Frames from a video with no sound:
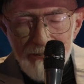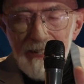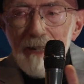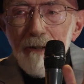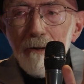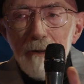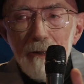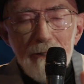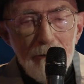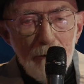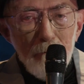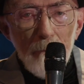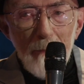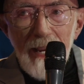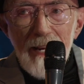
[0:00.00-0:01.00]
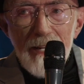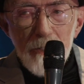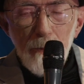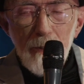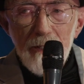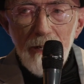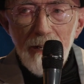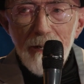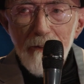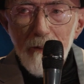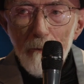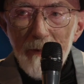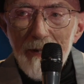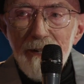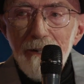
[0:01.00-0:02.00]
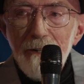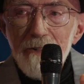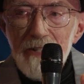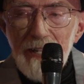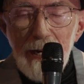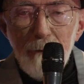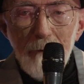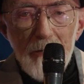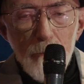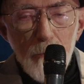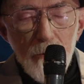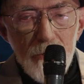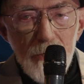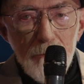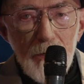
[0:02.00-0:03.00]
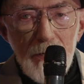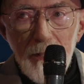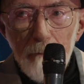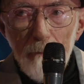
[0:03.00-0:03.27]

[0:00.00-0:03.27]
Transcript: center of mass, we call it, of the mirrors, the average motion of all